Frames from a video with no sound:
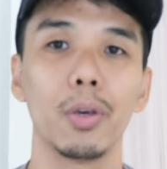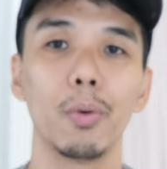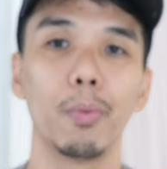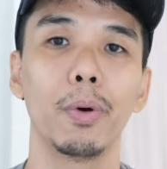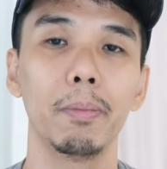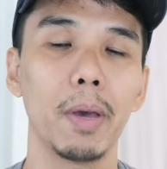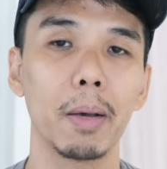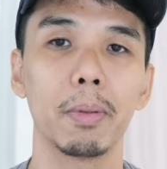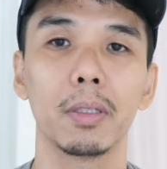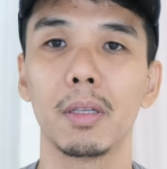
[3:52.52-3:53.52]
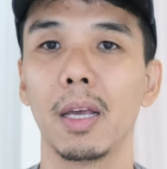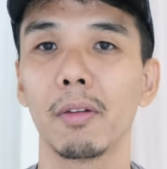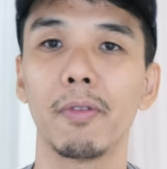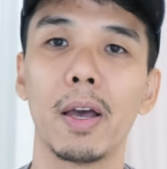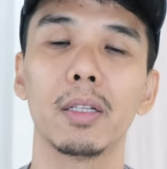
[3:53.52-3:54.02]
you will be able to take
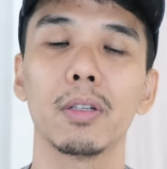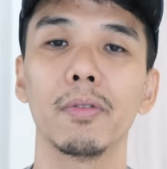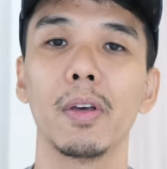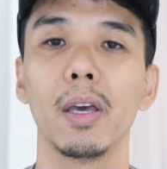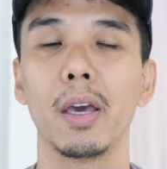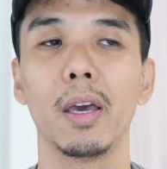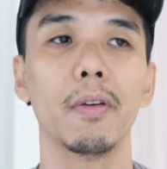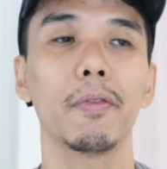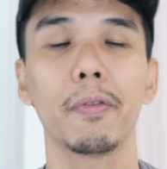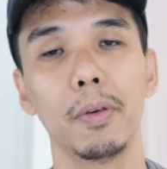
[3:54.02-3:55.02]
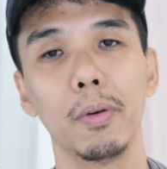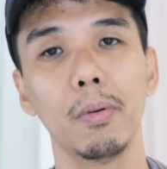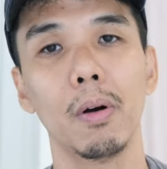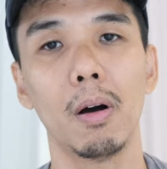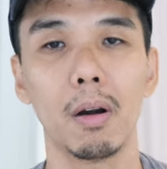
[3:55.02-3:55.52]
advantage of if
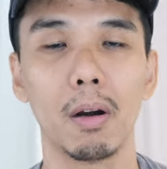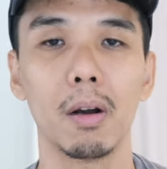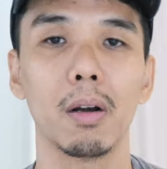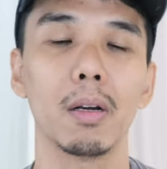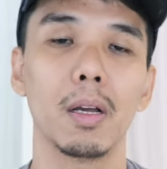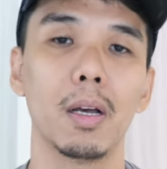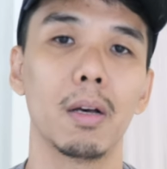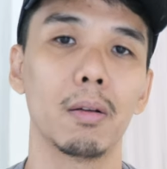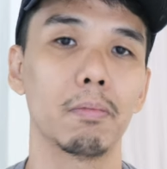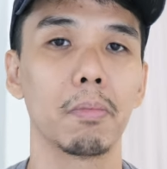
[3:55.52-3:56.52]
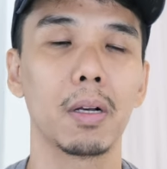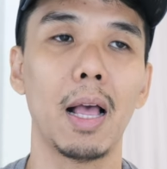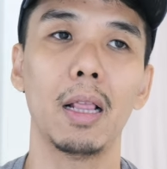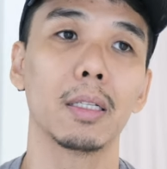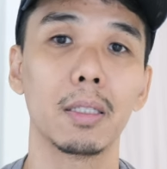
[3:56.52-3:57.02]
you are a
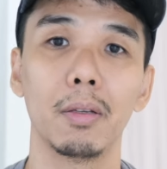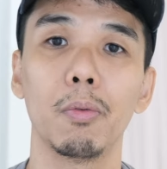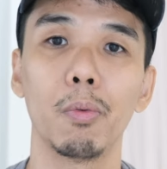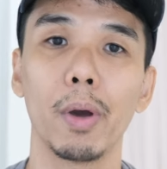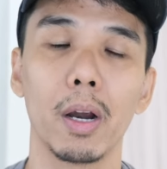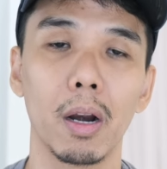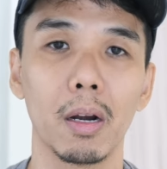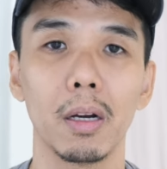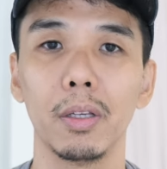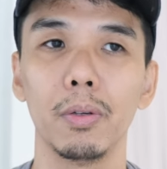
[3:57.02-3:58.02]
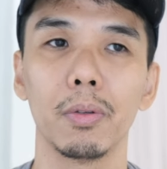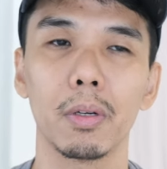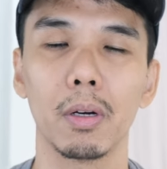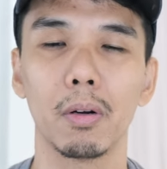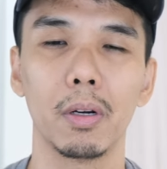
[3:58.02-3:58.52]
Galaxy Wear
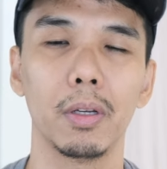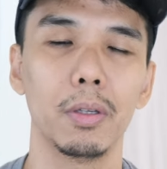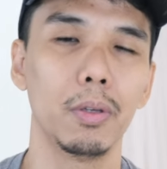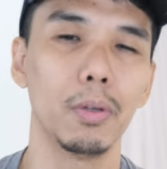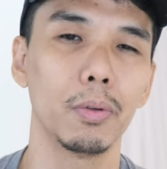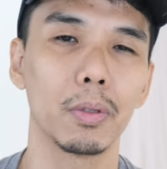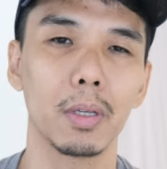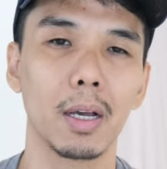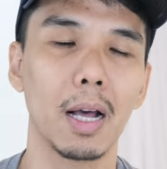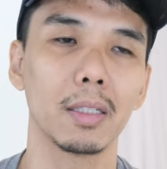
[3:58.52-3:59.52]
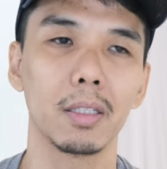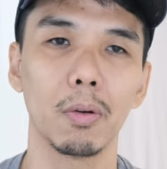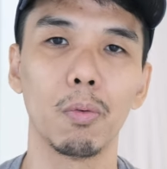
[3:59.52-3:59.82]
user or you use the Galaxy